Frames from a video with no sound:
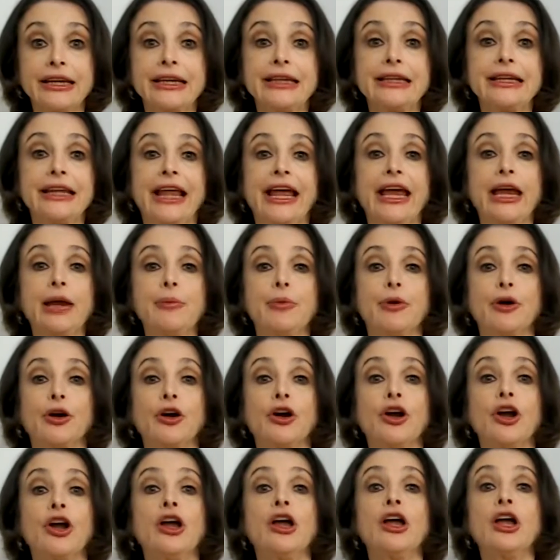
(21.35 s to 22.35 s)
labor
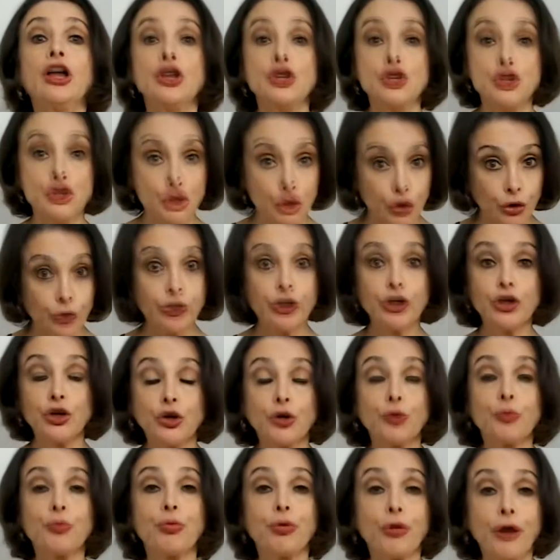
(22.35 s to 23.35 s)
during your
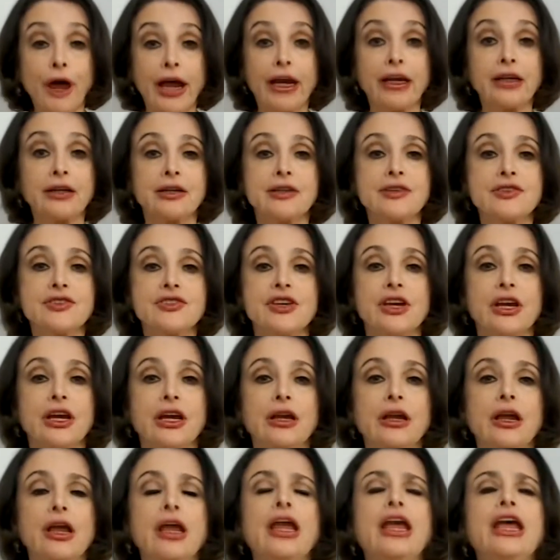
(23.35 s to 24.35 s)
pregnancy
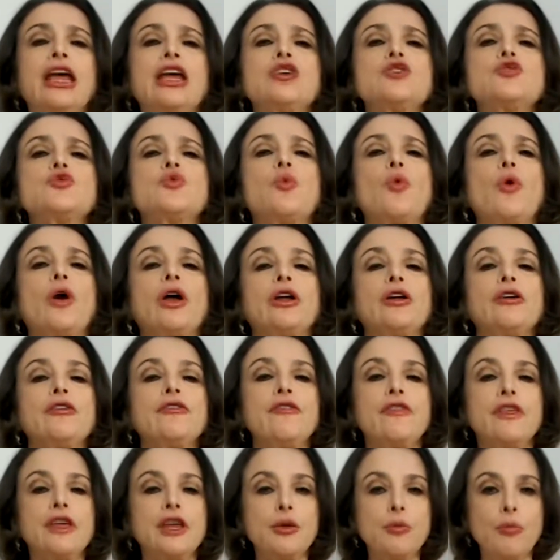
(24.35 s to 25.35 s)
is one of
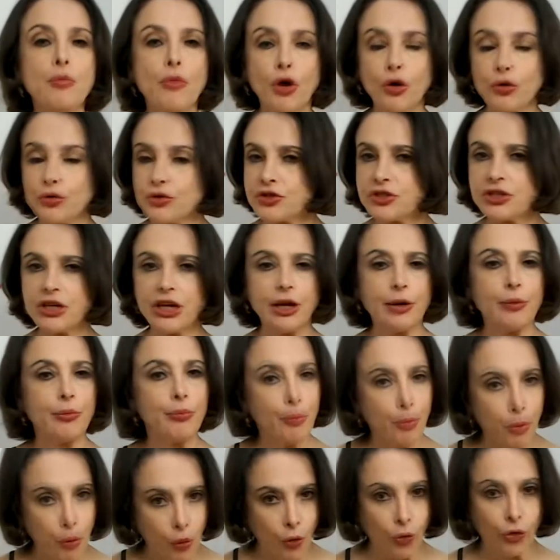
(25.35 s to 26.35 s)
the most
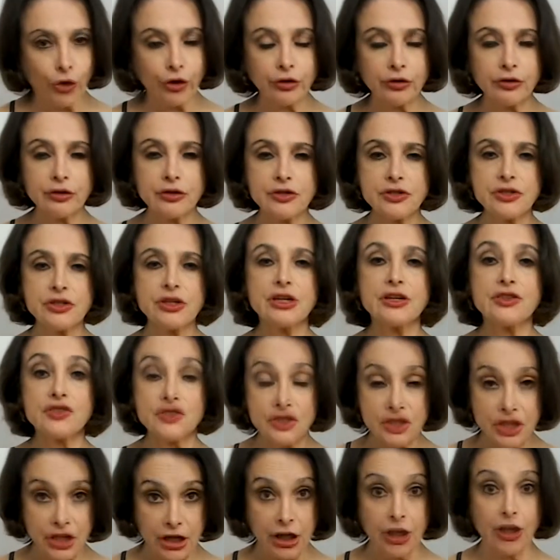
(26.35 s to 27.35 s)
important
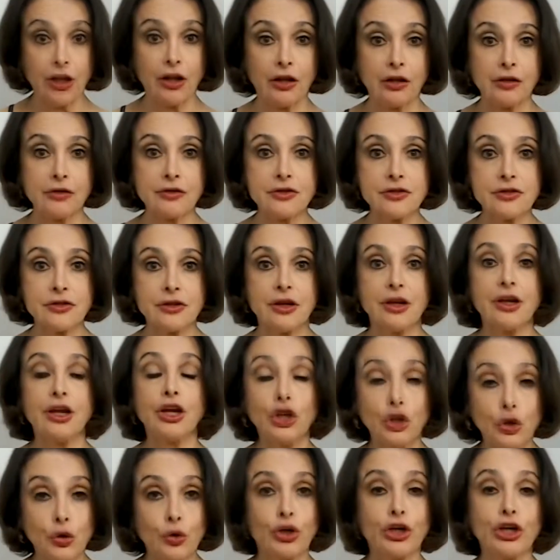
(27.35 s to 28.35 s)
skills you
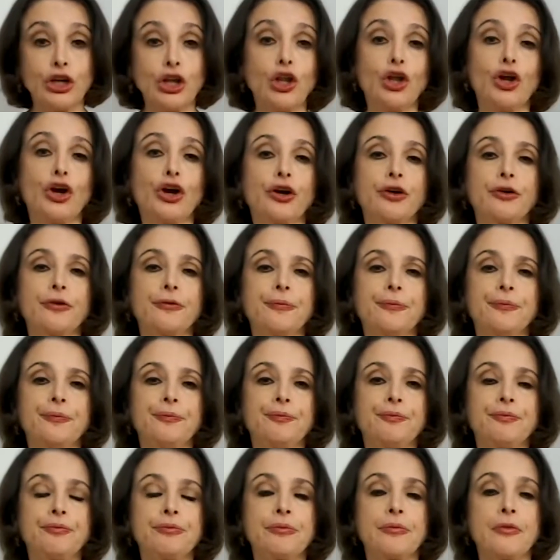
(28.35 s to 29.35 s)
can learn.
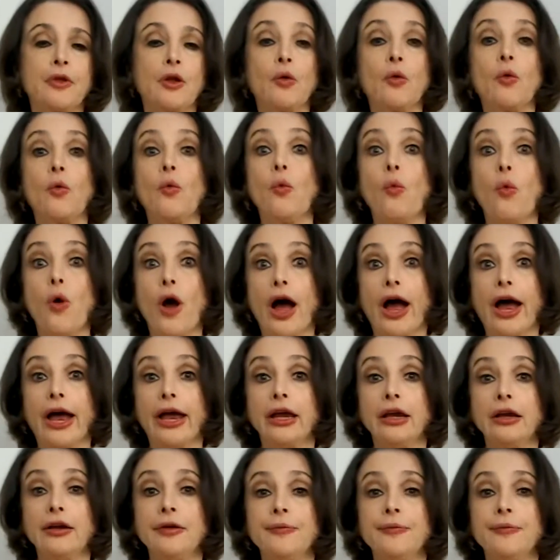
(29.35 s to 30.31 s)
Why?